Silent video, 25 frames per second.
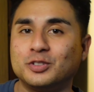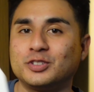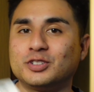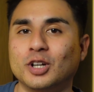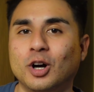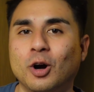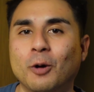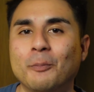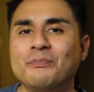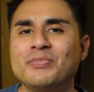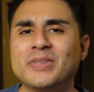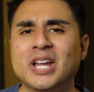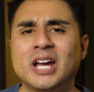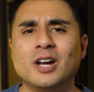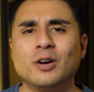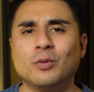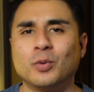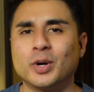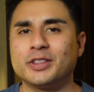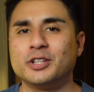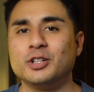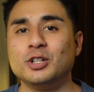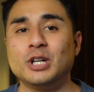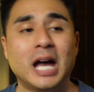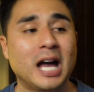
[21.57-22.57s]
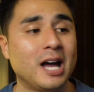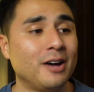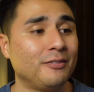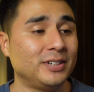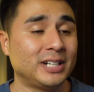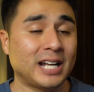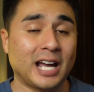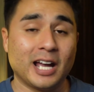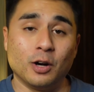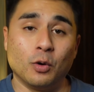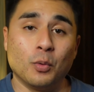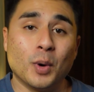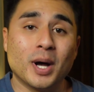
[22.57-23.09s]
So whether you have an
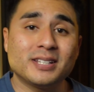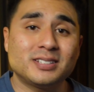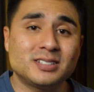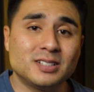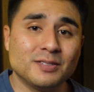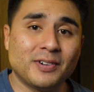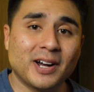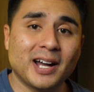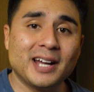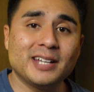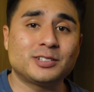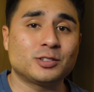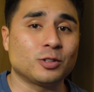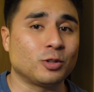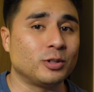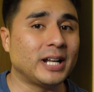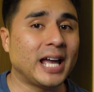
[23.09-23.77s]
iOS device or